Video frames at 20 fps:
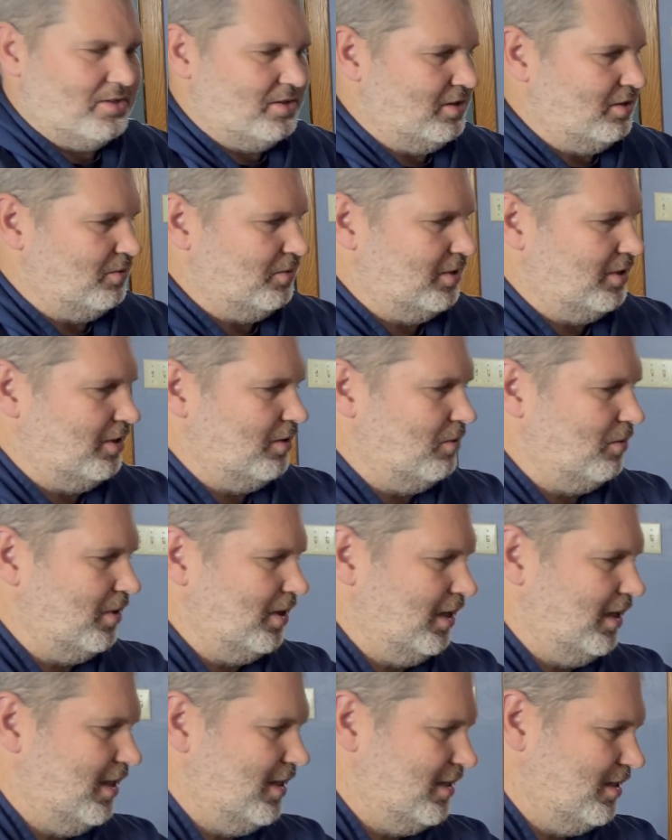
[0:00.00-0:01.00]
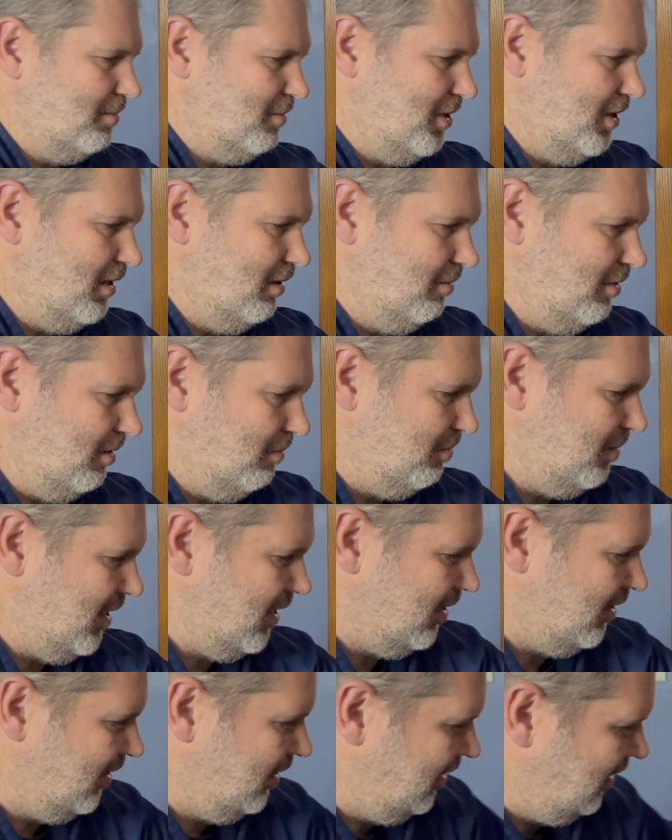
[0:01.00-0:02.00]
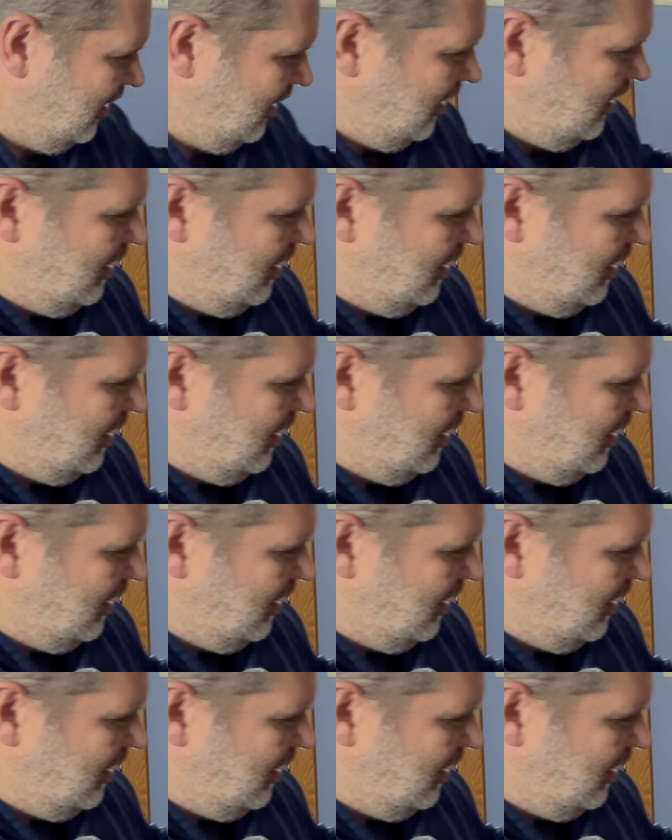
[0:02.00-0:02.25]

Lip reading: in order to organize them a little bit better.